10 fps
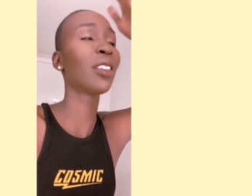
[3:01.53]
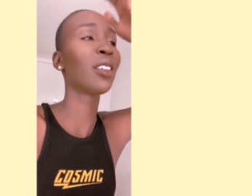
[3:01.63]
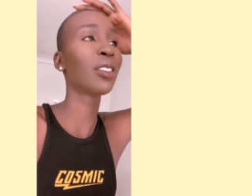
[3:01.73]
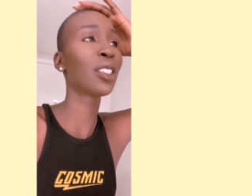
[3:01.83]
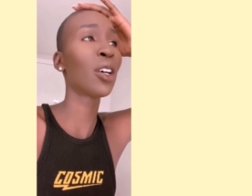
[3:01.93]

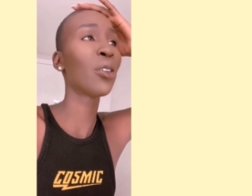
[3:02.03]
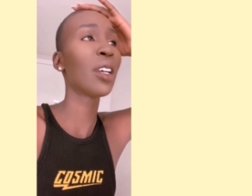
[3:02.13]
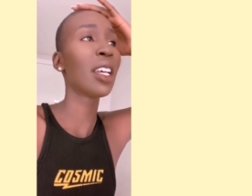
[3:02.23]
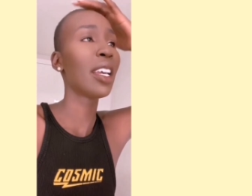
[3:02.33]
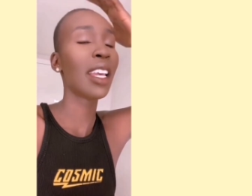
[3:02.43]
thankful? So
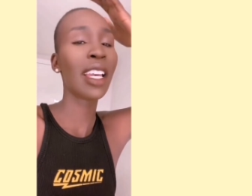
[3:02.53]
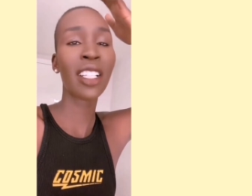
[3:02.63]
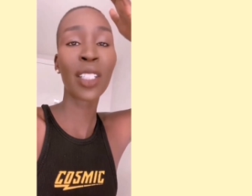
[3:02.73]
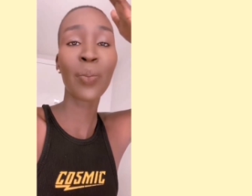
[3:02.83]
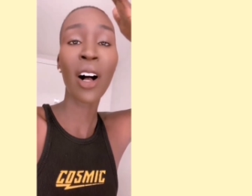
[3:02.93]

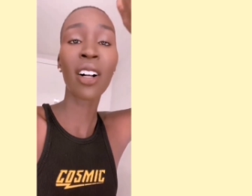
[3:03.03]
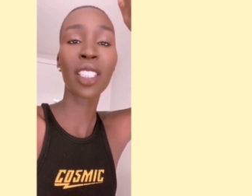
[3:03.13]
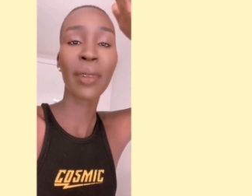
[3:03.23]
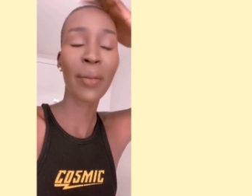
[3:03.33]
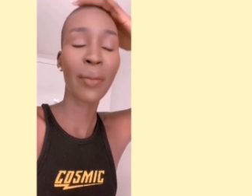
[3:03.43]
it just
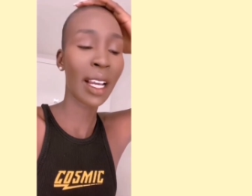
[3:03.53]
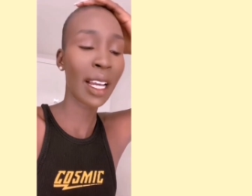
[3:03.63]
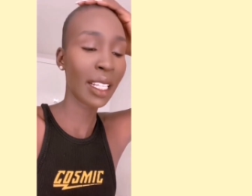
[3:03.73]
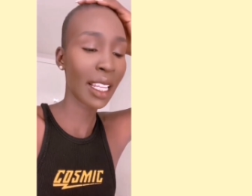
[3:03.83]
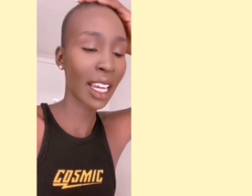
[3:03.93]
boggles my
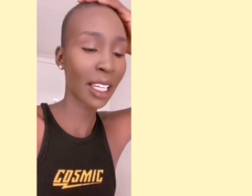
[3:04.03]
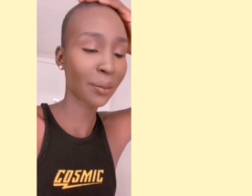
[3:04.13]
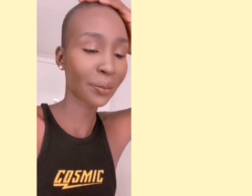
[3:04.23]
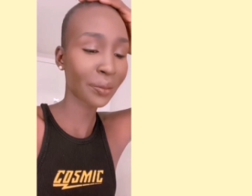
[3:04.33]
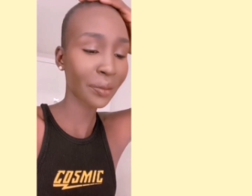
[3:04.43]
mind
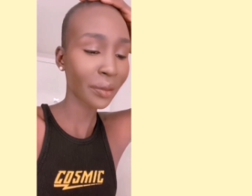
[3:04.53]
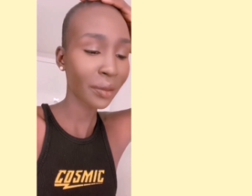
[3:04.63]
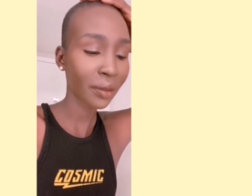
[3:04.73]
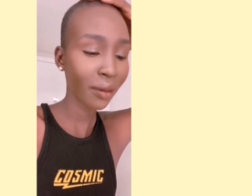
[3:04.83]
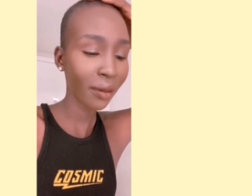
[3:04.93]
that
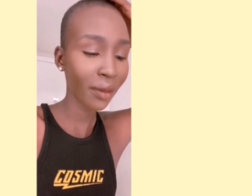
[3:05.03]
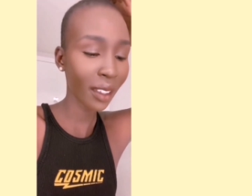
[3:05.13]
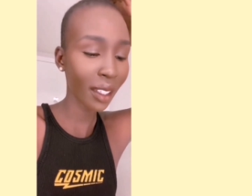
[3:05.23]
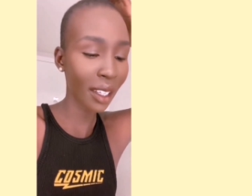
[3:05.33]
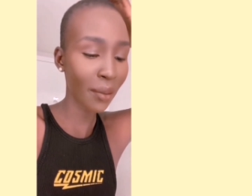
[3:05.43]

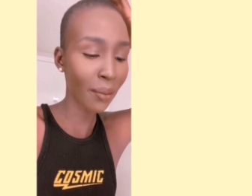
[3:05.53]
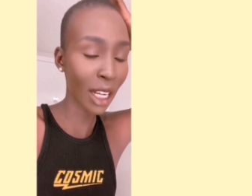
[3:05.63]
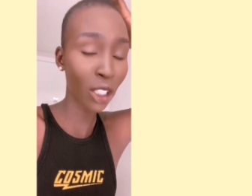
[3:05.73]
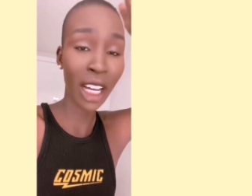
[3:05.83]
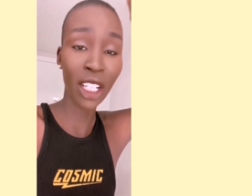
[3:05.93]

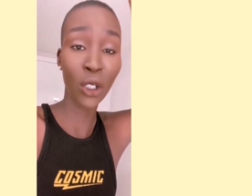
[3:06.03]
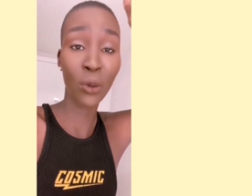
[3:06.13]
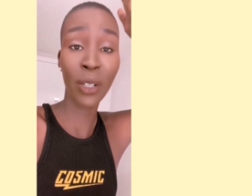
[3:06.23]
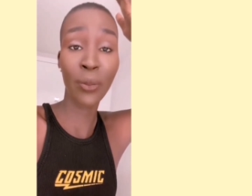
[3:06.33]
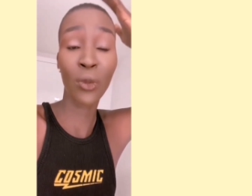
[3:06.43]
my
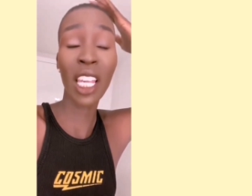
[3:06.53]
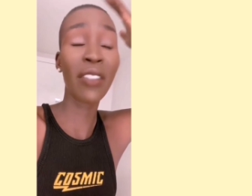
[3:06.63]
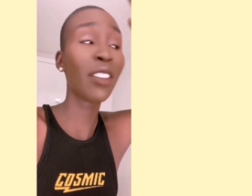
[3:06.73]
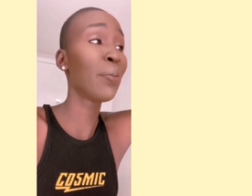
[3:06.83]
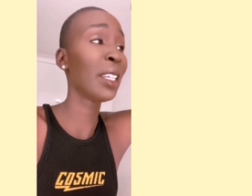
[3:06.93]
gratitude would
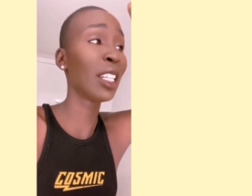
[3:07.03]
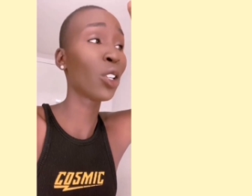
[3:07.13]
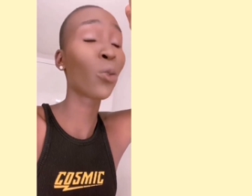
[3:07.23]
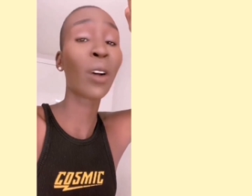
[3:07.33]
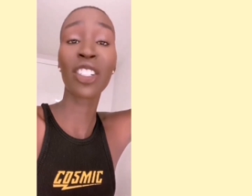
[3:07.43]
even be in
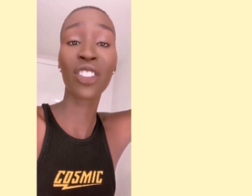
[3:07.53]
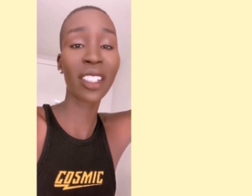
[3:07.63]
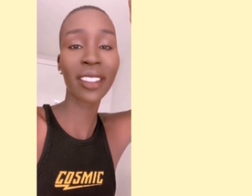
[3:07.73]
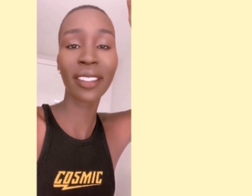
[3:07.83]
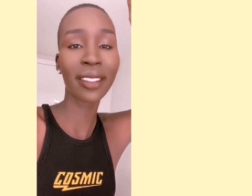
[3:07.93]

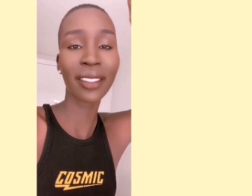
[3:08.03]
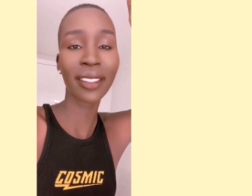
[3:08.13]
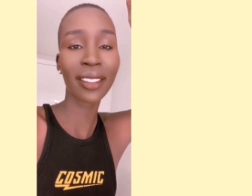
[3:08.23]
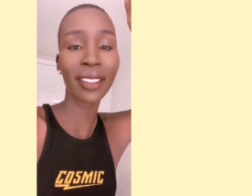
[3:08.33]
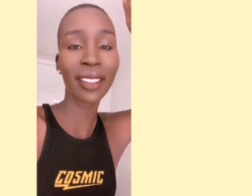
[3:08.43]
question.
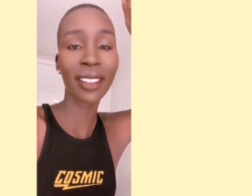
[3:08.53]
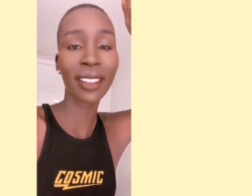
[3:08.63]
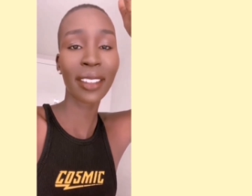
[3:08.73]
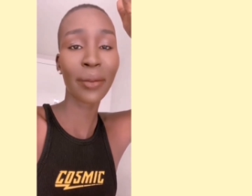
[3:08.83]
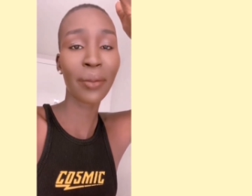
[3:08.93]

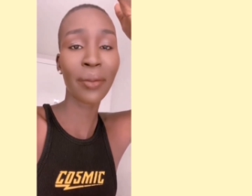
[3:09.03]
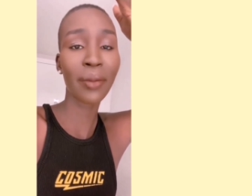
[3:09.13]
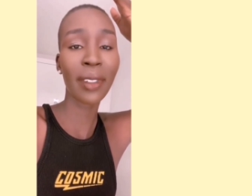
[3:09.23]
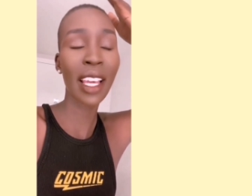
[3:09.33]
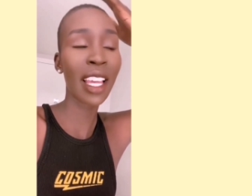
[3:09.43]

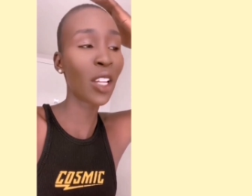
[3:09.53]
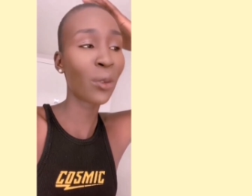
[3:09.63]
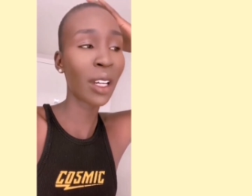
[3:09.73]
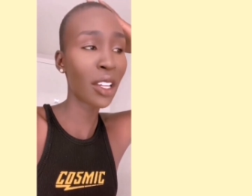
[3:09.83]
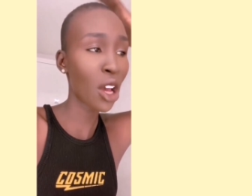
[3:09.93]

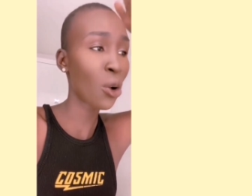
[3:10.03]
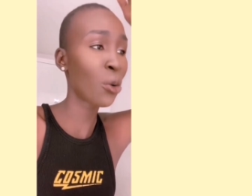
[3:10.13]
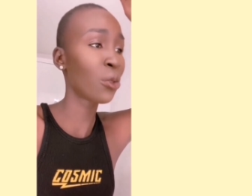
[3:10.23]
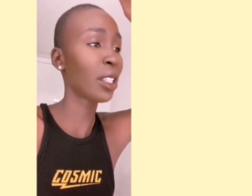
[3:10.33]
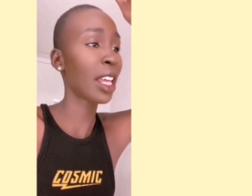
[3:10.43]
Anyone
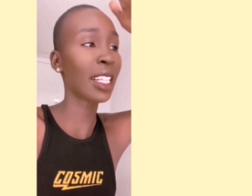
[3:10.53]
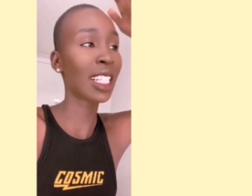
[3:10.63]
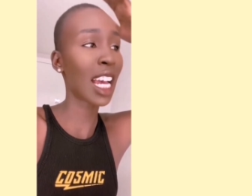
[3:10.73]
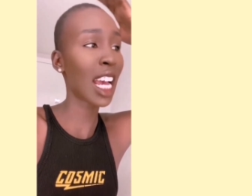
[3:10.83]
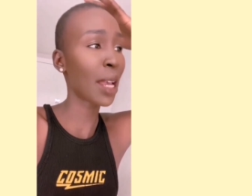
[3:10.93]
knows
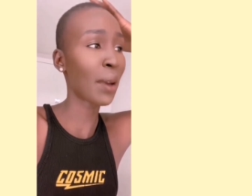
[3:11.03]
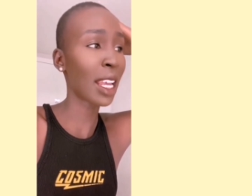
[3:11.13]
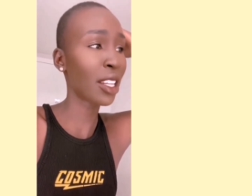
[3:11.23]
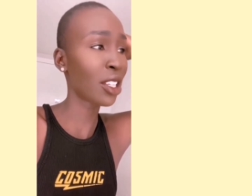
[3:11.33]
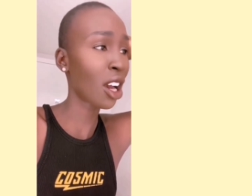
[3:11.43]
anytime
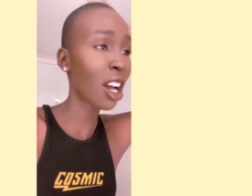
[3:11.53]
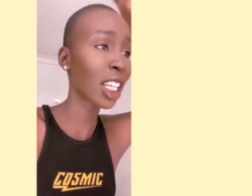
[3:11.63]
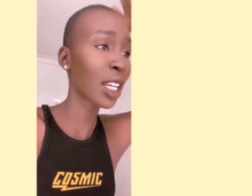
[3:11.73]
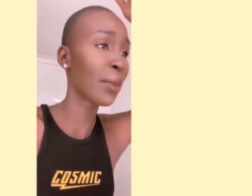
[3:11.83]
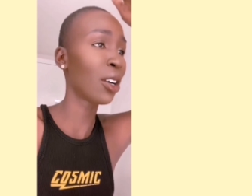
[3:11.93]
I
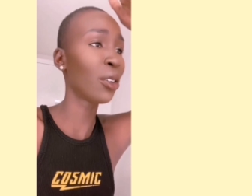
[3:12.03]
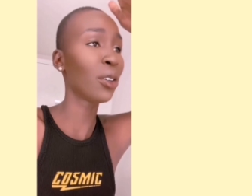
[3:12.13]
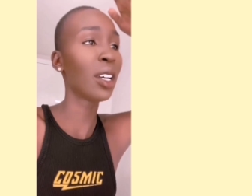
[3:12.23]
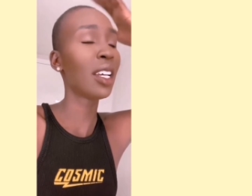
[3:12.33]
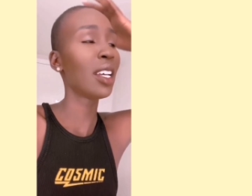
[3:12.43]
talk
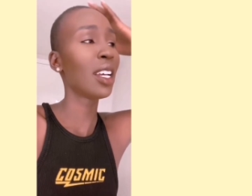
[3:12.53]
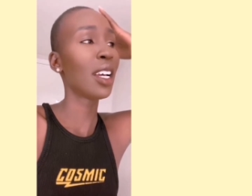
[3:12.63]
about